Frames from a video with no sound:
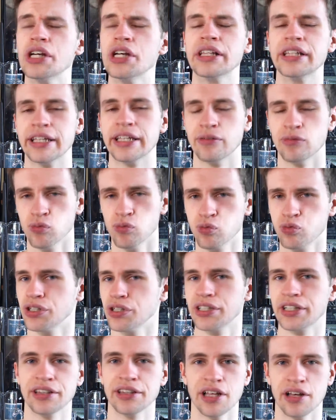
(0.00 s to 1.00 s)
really,
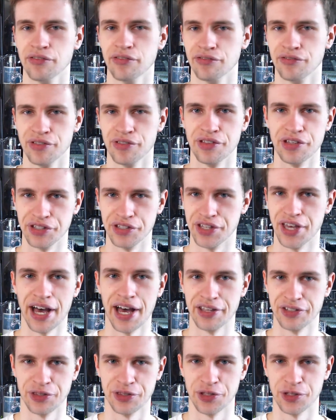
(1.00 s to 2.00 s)
really love these
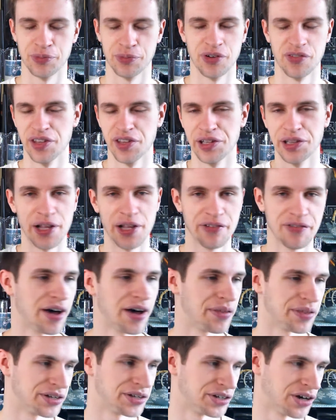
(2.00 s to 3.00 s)
guys in this movie. I love
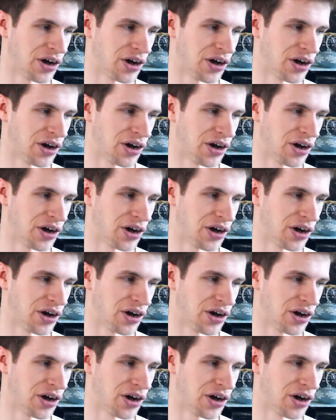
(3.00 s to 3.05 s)
how they